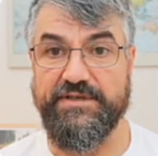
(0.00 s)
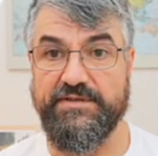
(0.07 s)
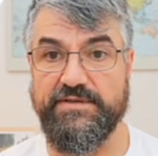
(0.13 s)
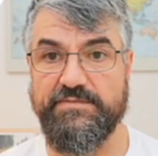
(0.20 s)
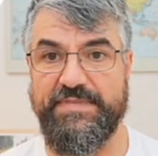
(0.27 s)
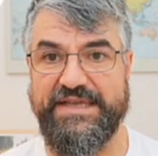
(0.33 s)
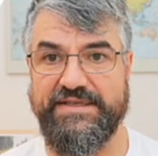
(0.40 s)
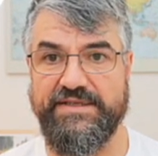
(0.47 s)

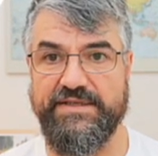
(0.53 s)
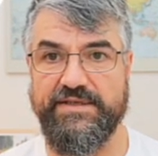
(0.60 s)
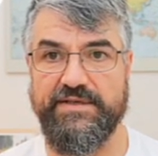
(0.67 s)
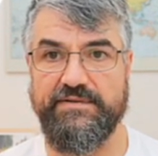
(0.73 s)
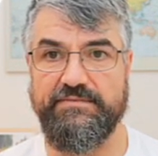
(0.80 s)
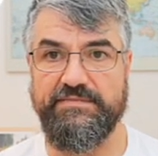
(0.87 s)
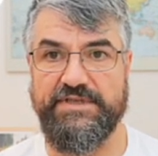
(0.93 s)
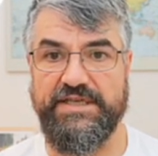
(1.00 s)
pending
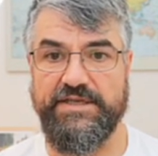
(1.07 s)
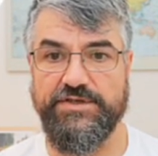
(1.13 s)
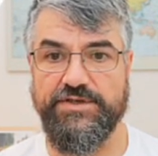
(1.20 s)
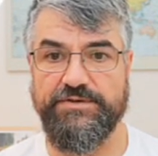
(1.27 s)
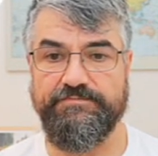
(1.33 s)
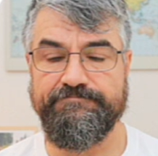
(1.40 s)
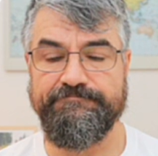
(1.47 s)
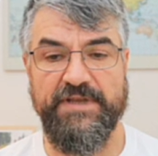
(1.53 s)
deletion.
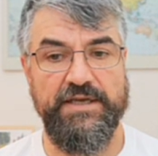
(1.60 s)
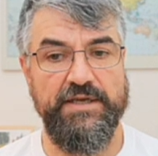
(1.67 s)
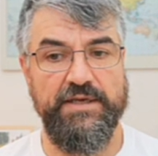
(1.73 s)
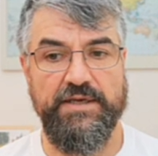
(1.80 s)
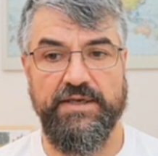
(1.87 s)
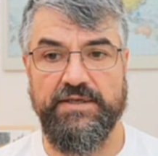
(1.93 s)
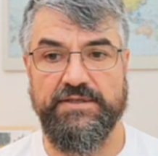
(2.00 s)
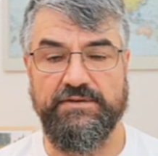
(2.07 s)

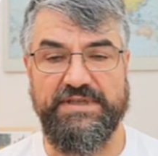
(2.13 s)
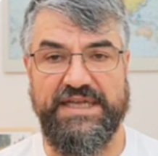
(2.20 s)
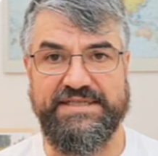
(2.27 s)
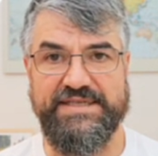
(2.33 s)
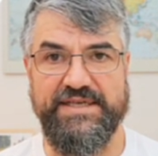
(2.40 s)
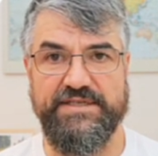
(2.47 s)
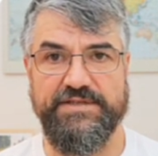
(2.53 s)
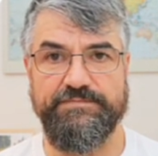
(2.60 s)
So that's
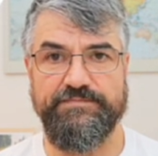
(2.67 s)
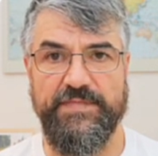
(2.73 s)
it.